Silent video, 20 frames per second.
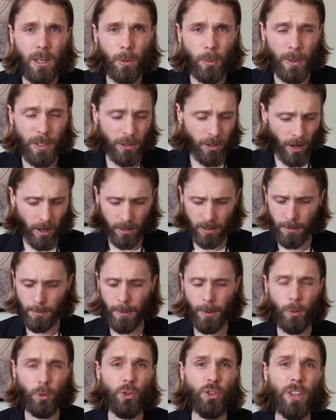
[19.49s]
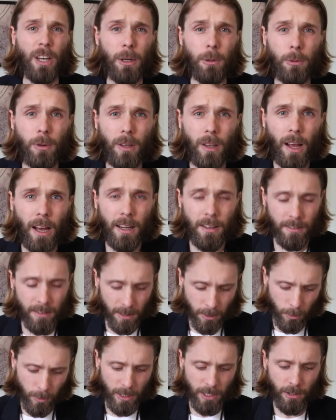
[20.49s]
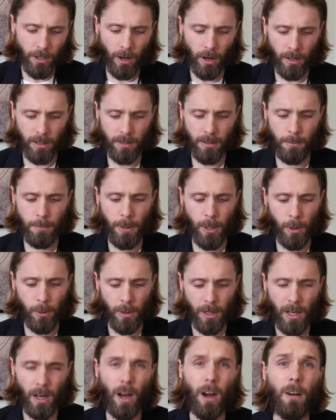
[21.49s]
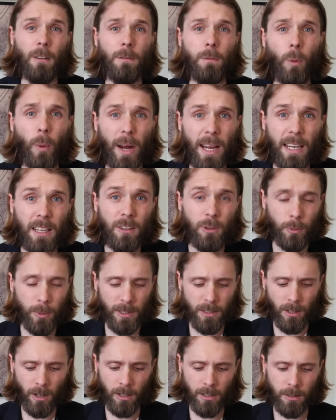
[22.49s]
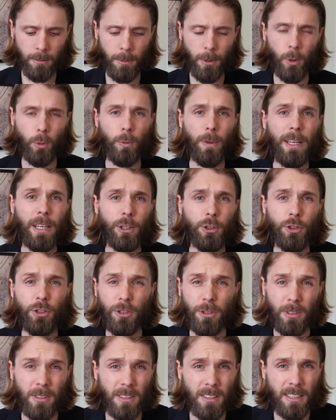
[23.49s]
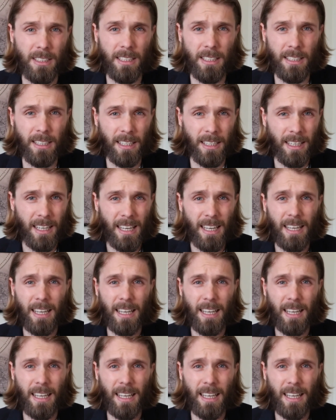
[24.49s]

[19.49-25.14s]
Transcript: We talked about generalizing, we talked about avoidance, we talked about reassurance seeking,